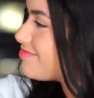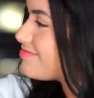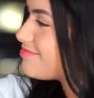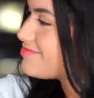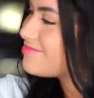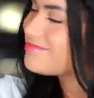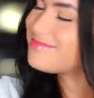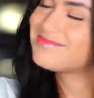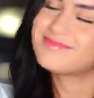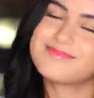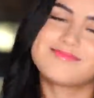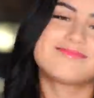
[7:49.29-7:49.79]

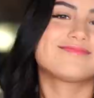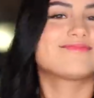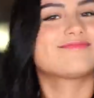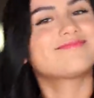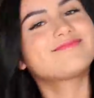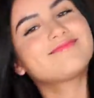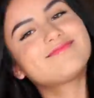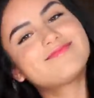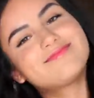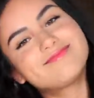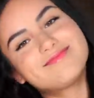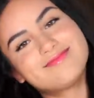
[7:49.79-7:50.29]

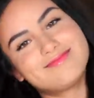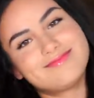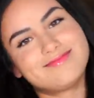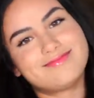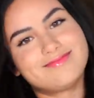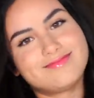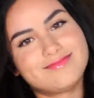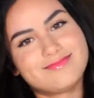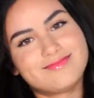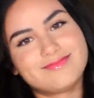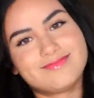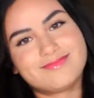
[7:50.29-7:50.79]

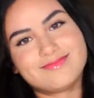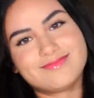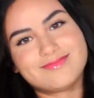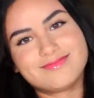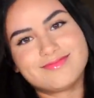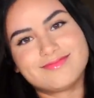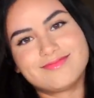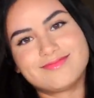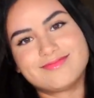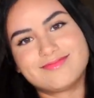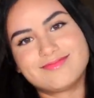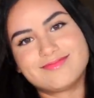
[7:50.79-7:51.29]

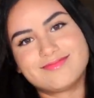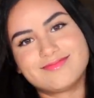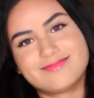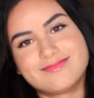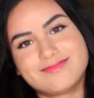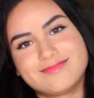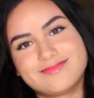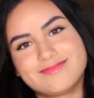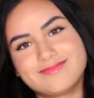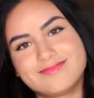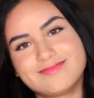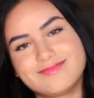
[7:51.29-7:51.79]

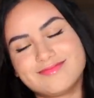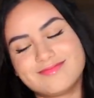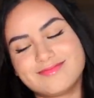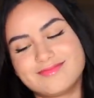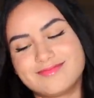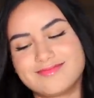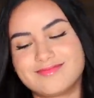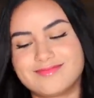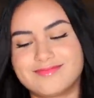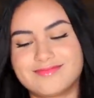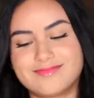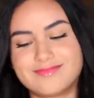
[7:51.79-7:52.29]

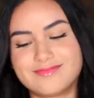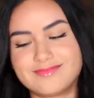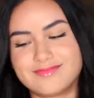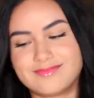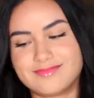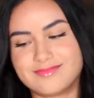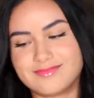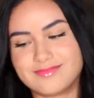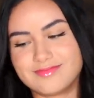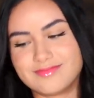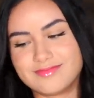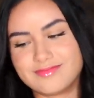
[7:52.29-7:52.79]

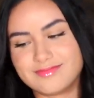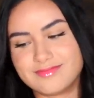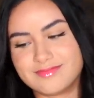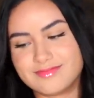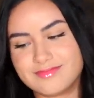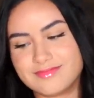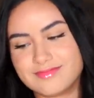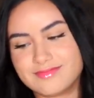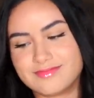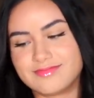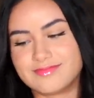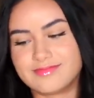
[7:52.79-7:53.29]

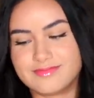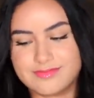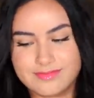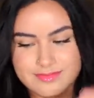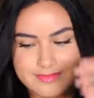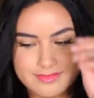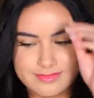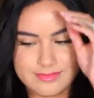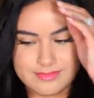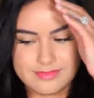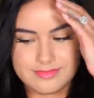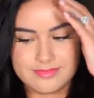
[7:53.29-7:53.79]

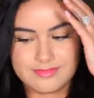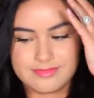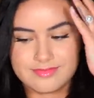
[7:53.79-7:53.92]
[no speech]